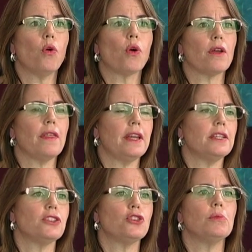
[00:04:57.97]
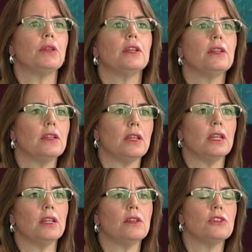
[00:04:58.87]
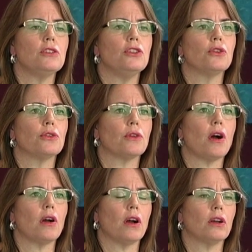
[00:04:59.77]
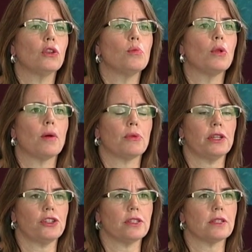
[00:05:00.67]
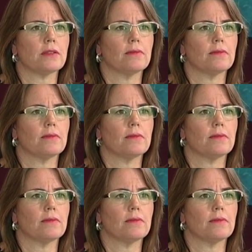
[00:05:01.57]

or are they distributed in your global operations?